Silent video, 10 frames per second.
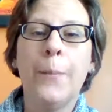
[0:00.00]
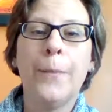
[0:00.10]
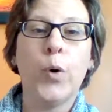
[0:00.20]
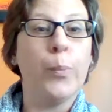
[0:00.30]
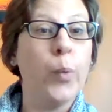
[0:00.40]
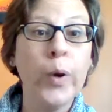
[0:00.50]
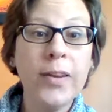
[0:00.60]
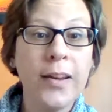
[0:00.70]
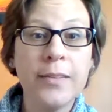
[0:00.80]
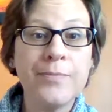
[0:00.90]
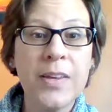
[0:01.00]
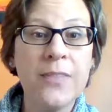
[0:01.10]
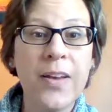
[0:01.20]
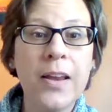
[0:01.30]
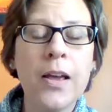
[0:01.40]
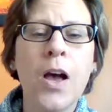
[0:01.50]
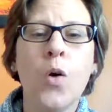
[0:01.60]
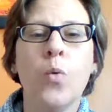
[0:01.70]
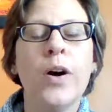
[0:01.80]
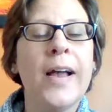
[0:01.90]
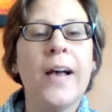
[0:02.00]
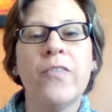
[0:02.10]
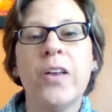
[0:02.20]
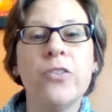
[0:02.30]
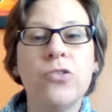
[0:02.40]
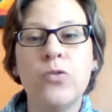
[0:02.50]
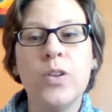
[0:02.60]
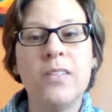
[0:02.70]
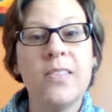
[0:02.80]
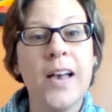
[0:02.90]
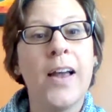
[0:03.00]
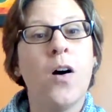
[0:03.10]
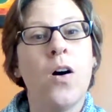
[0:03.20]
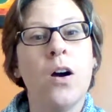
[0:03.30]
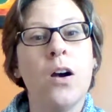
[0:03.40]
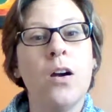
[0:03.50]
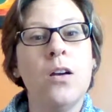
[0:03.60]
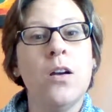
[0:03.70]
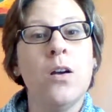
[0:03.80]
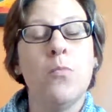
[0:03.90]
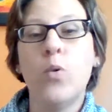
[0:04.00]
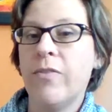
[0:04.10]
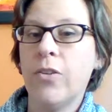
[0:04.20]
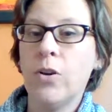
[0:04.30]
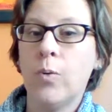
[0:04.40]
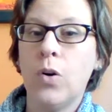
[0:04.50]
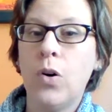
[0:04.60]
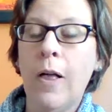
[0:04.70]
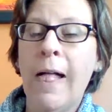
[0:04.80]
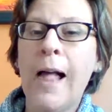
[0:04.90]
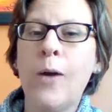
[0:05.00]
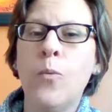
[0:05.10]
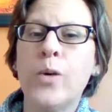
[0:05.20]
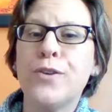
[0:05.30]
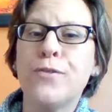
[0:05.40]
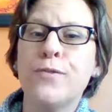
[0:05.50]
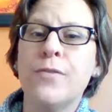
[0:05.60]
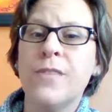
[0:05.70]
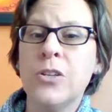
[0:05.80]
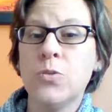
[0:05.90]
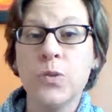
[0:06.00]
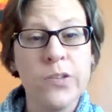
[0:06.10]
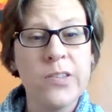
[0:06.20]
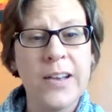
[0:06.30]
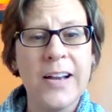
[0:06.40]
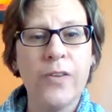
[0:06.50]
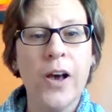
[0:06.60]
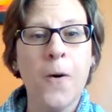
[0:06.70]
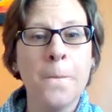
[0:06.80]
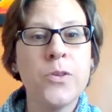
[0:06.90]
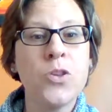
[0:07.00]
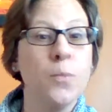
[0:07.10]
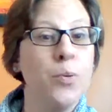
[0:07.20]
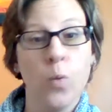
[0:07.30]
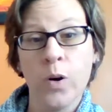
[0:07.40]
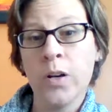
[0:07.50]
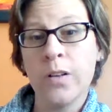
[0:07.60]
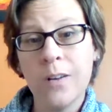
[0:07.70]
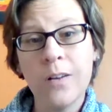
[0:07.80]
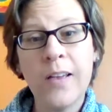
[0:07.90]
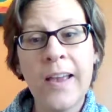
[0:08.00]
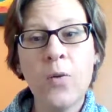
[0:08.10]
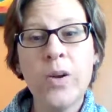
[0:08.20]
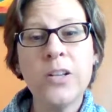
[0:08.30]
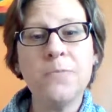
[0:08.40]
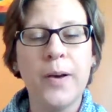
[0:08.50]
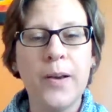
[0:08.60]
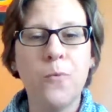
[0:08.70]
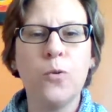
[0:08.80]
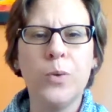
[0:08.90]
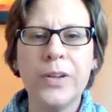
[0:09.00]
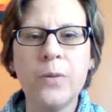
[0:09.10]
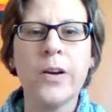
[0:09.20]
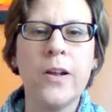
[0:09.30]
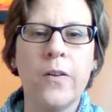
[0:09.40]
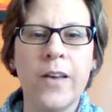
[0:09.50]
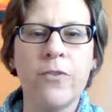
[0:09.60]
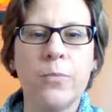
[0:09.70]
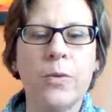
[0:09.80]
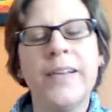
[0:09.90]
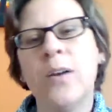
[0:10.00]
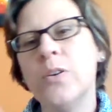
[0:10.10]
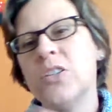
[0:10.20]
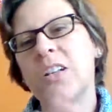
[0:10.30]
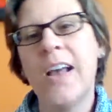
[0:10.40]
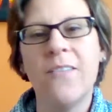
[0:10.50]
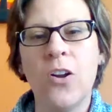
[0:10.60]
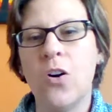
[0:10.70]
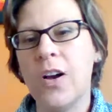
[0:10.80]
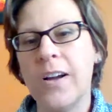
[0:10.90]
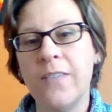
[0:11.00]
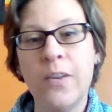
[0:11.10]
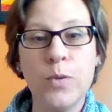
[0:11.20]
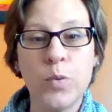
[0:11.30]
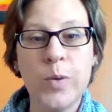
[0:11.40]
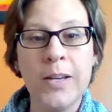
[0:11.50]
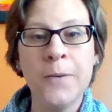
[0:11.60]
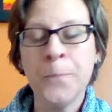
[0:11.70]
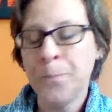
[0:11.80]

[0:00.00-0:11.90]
or pointing even, where I have other students that are more verbal and we use visuals to kind of help support their language, but we're really working on that verbal language, and I have it all kind of in between.